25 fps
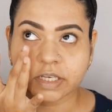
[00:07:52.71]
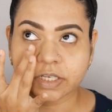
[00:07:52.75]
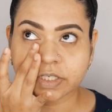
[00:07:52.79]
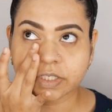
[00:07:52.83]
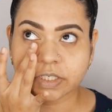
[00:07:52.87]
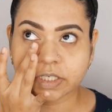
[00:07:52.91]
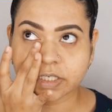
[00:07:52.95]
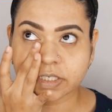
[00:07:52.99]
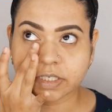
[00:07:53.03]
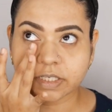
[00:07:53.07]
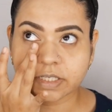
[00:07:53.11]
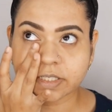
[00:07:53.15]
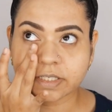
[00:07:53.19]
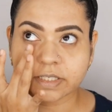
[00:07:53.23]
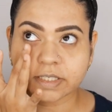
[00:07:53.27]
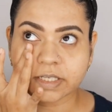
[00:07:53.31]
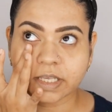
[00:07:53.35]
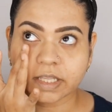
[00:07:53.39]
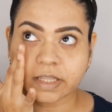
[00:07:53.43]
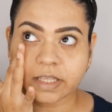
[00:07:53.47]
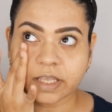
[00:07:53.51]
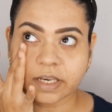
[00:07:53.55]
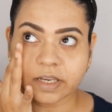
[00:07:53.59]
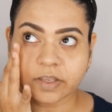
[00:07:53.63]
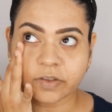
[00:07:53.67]
she did say
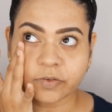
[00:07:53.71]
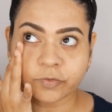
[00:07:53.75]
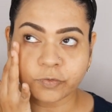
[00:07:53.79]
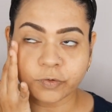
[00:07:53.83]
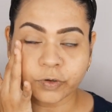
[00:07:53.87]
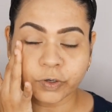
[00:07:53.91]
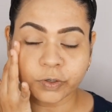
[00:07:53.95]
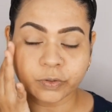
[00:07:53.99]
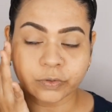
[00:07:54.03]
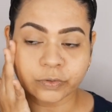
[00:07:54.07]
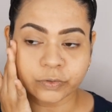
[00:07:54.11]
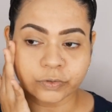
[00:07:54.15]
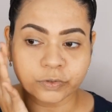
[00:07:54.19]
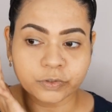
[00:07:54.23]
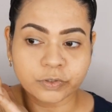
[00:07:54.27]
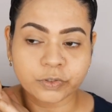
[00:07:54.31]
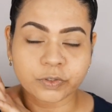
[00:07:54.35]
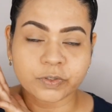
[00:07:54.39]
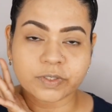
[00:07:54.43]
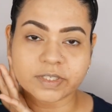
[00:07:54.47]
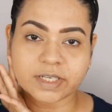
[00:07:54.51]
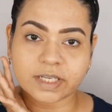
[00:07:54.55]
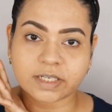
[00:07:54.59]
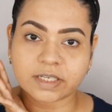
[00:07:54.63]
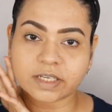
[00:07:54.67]
that if you're used to
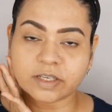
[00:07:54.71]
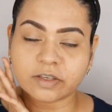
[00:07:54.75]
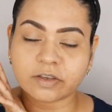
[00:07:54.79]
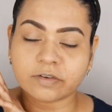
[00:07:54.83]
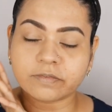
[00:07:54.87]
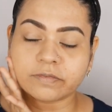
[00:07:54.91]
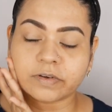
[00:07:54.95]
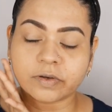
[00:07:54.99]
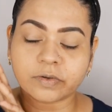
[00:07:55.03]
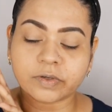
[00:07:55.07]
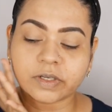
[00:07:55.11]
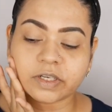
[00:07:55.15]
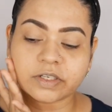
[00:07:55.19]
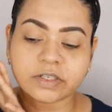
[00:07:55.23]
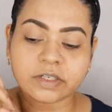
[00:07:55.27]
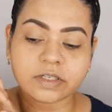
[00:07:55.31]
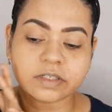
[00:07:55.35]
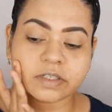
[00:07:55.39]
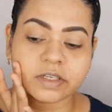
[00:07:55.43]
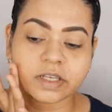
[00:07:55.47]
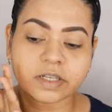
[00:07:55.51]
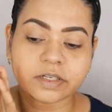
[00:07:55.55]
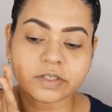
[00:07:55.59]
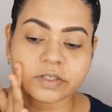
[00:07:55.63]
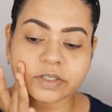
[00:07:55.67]
setting your foundation,
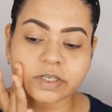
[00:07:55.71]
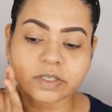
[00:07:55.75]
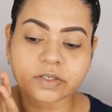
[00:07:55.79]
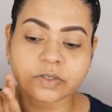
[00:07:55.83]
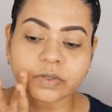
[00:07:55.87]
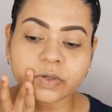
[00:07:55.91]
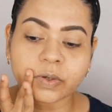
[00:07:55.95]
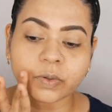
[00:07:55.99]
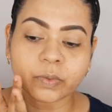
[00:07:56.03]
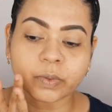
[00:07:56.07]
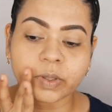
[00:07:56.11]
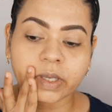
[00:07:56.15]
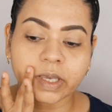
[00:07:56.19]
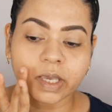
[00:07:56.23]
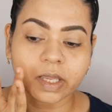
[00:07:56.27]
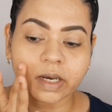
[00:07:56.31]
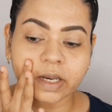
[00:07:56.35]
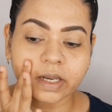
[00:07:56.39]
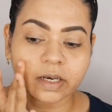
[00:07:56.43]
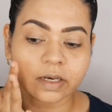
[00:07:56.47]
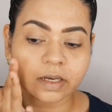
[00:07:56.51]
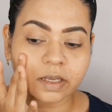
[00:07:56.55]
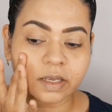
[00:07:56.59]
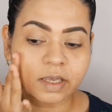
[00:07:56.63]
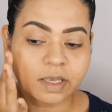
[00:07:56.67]
then just go ahead
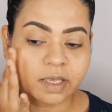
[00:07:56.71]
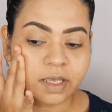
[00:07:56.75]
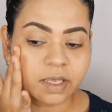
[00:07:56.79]
and